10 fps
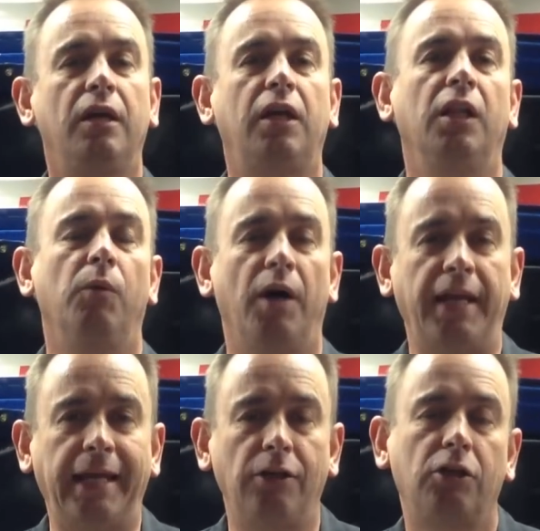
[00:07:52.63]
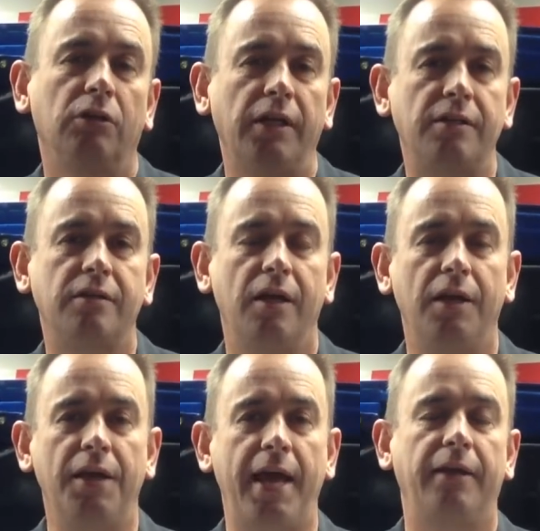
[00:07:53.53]
kilowatt increase
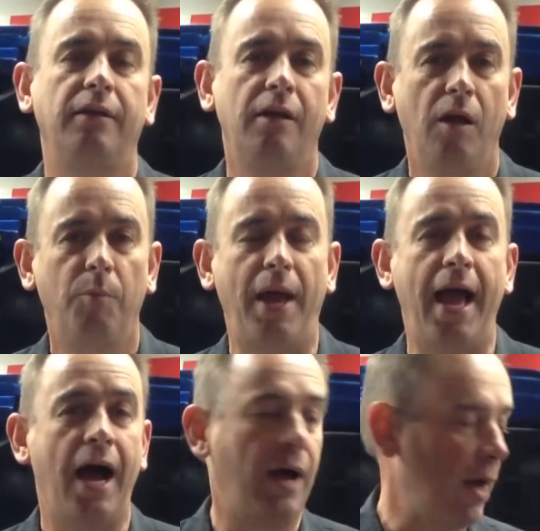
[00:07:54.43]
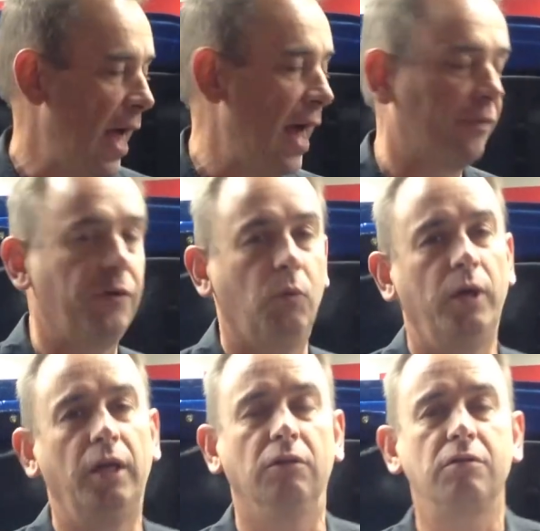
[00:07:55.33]
net power at the
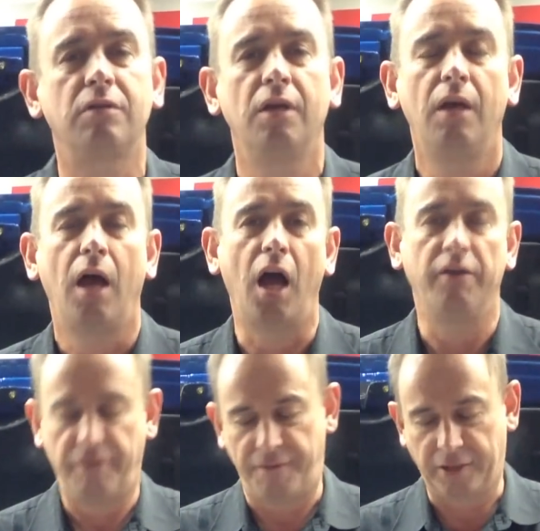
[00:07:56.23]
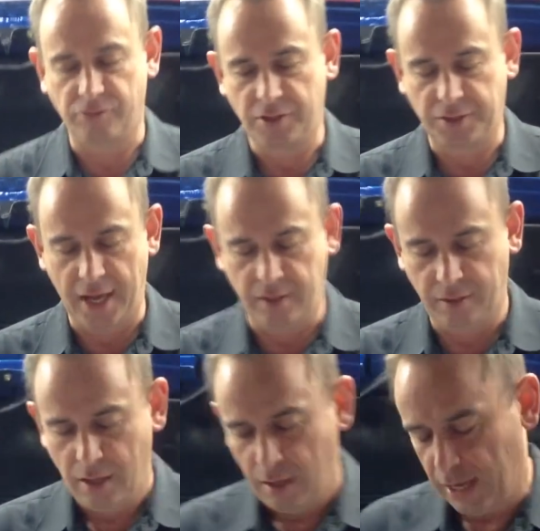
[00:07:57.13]
wheels over factory
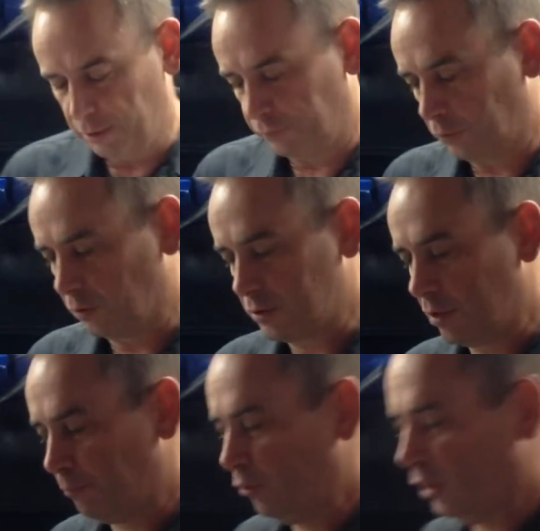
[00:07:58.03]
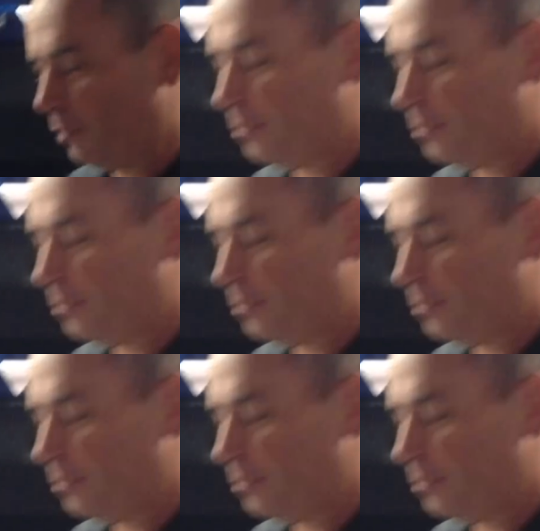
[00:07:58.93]
standard. And of course the really